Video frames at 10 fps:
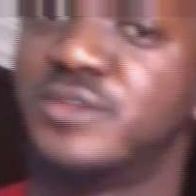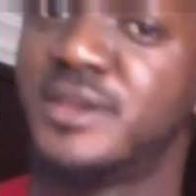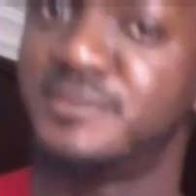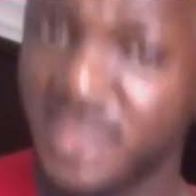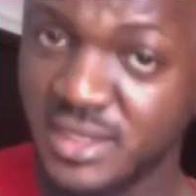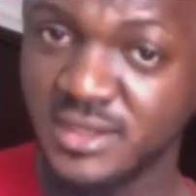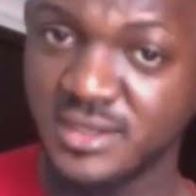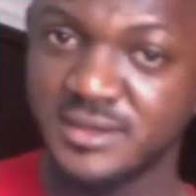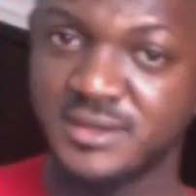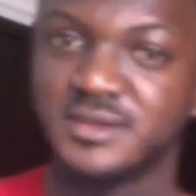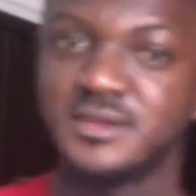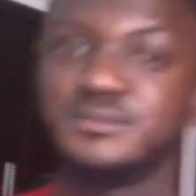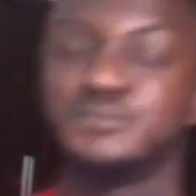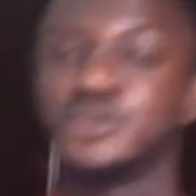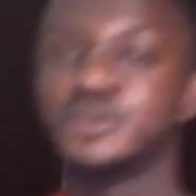mi.
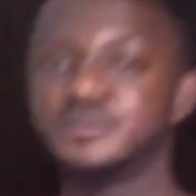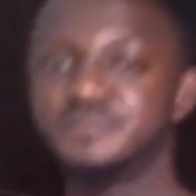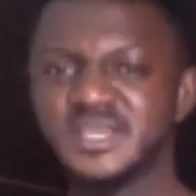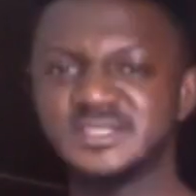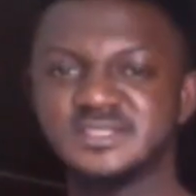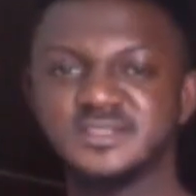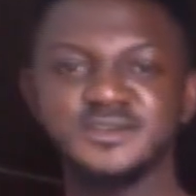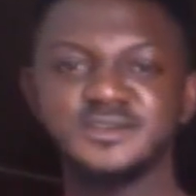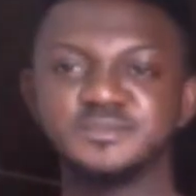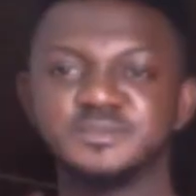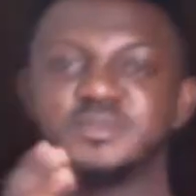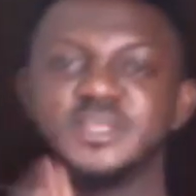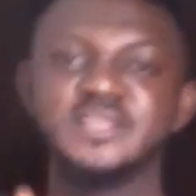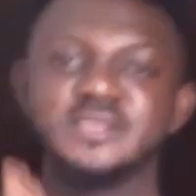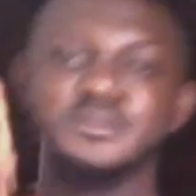But bass is not going to be
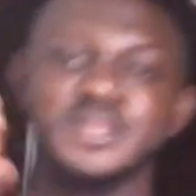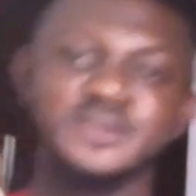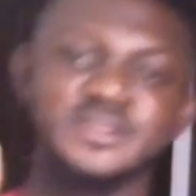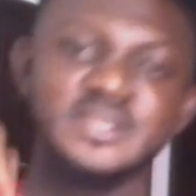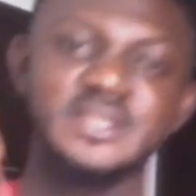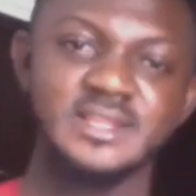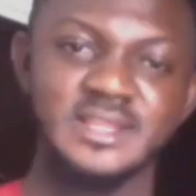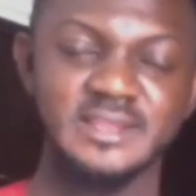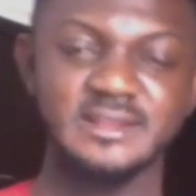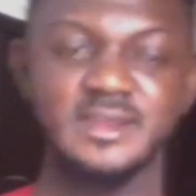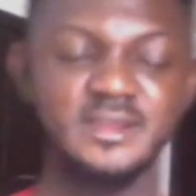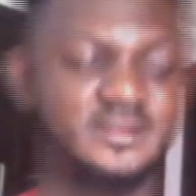playing the melody like that.